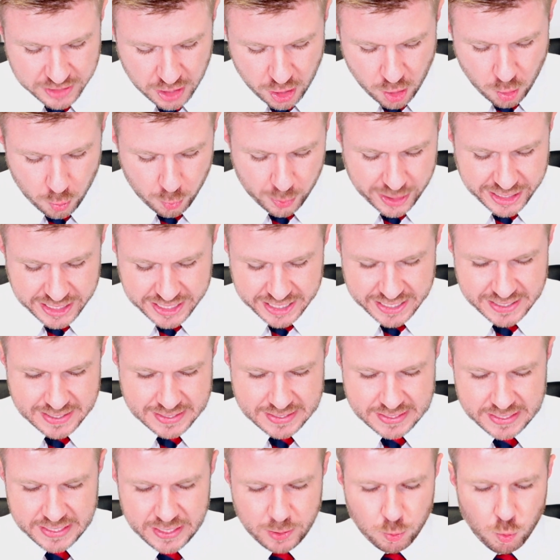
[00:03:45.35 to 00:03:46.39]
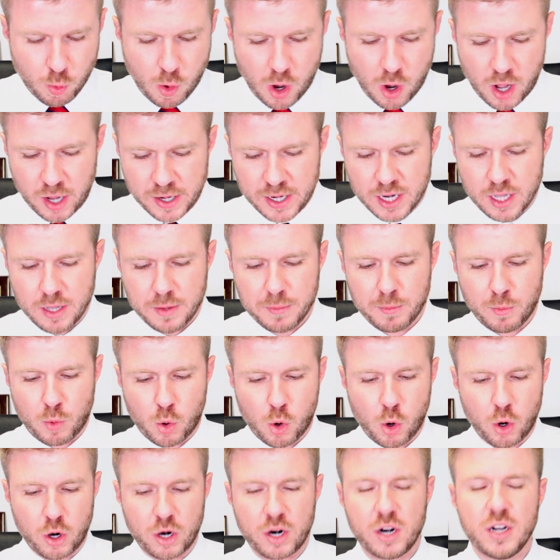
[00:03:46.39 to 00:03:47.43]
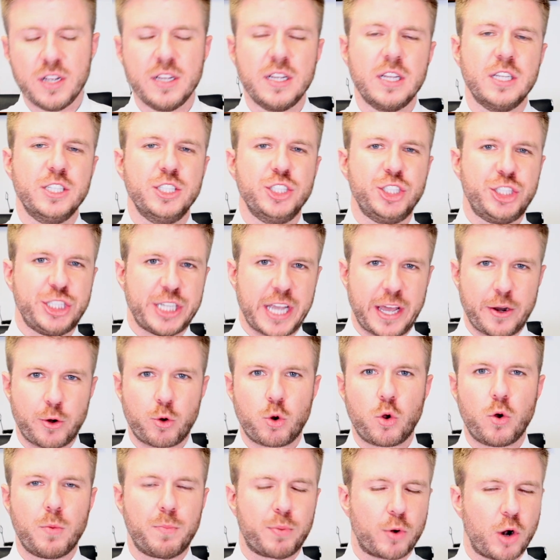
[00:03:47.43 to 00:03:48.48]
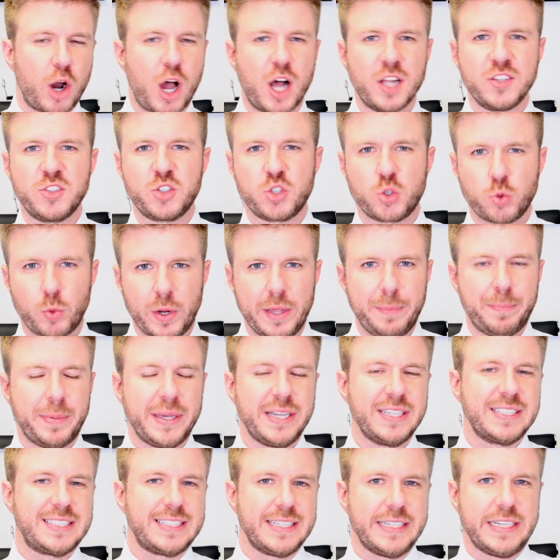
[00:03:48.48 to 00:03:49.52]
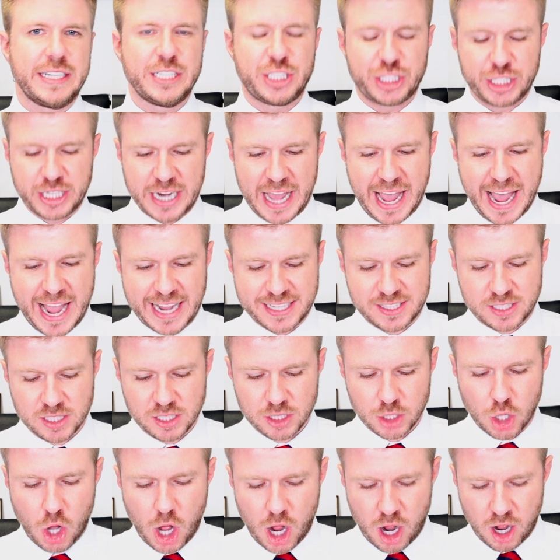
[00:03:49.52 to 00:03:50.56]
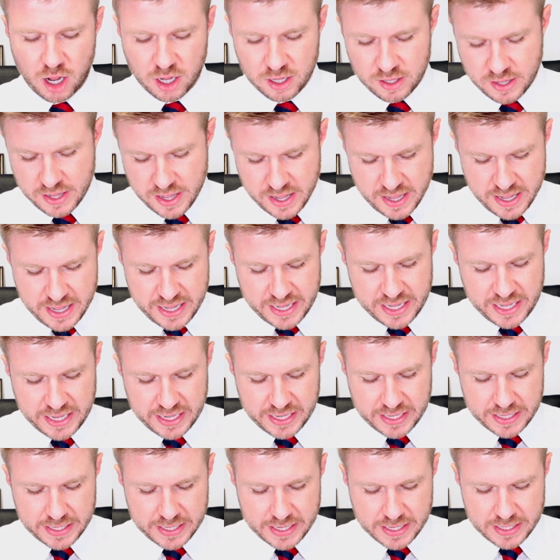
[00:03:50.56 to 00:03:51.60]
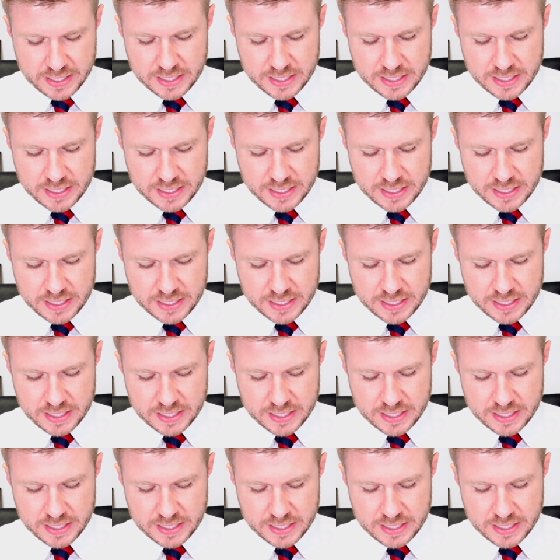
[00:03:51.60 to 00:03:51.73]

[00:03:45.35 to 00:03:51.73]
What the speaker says: though, we did see one more general, broad, sweeping Sedition Act law. In